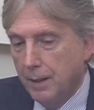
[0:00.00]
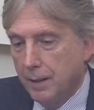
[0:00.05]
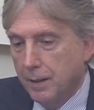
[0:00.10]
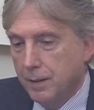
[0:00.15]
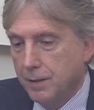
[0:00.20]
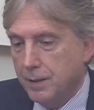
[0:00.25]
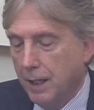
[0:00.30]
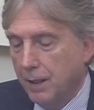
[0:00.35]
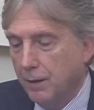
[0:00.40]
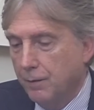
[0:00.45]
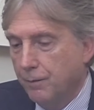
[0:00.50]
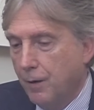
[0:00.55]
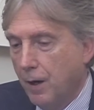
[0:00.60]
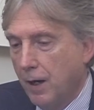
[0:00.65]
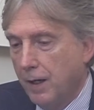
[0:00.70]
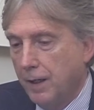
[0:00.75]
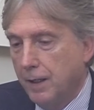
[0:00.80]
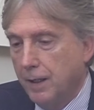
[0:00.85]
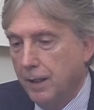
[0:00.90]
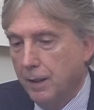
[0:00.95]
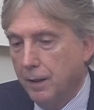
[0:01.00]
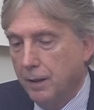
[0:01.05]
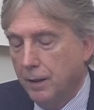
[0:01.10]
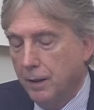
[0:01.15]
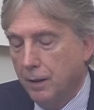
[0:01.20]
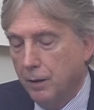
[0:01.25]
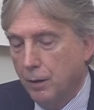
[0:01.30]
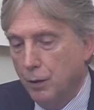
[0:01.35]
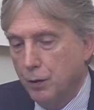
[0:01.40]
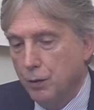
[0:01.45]
Second finding,
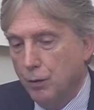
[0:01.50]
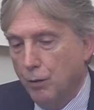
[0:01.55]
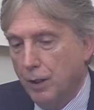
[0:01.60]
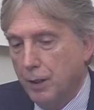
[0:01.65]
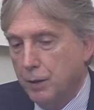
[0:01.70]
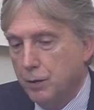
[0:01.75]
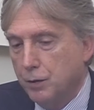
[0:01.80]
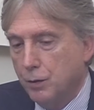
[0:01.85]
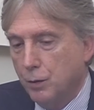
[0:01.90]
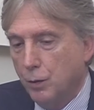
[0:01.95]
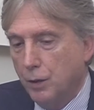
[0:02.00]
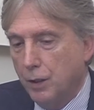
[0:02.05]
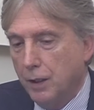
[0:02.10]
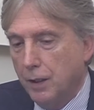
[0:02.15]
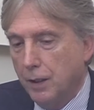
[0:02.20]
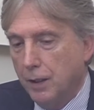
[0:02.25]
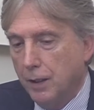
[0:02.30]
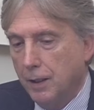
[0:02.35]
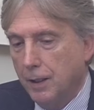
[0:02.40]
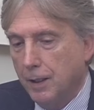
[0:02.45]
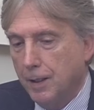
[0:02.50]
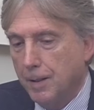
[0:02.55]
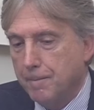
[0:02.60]
it also relates to the,